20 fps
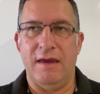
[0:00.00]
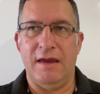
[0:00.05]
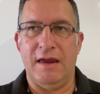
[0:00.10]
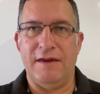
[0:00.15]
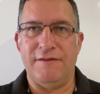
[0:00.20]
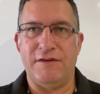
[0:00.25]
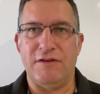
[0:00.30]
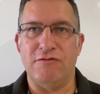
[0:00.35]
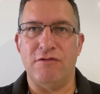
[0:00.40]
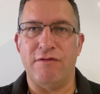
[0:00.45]

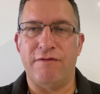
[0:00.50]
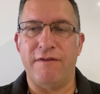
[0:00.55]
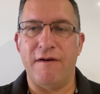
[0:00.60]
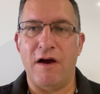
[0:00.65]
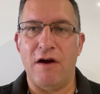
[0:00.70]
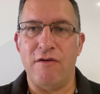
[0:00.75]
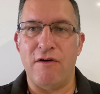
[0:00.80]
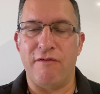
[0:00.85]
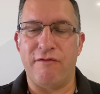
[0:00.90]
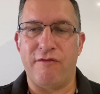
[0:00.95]
if you
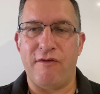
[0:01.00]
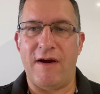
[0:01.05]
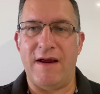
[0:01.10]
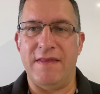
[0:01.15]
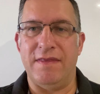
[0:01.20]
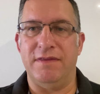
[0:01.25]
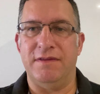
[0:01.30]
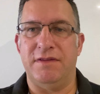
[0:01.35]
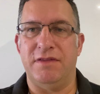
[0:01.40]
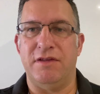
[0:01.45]
refer a
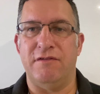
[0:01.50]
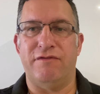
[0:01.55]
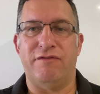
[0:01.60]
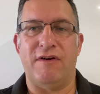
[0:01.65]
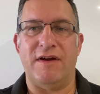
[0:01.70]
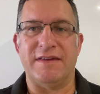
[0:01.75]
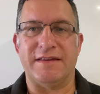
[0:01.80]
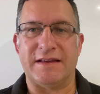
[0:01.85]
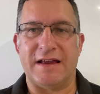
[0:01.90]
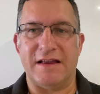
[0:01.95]
friend, the
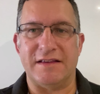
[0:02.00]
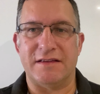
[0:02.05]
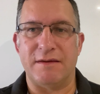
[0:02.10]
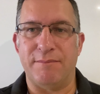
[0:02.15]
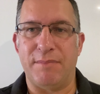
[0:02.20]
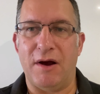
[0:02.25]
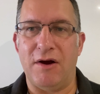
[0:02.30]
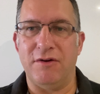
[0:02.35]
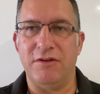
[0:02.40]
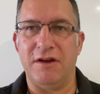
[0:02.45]
friend gets a
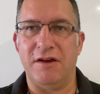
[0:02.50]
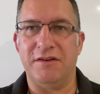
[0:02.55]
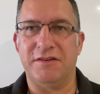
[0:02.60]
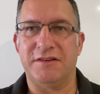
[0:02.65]
bonus.